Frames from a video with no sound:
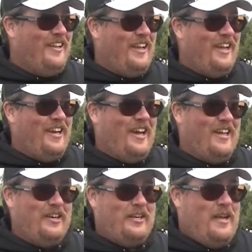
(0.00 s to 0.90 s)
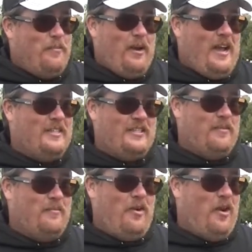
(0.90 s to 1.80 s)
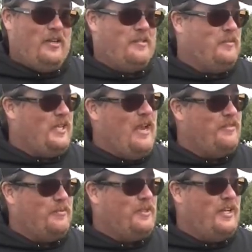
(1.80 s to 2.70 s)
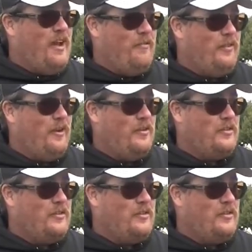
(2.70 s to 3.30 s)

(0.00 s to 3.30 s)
And their keeper had some awesome saves himself, you know.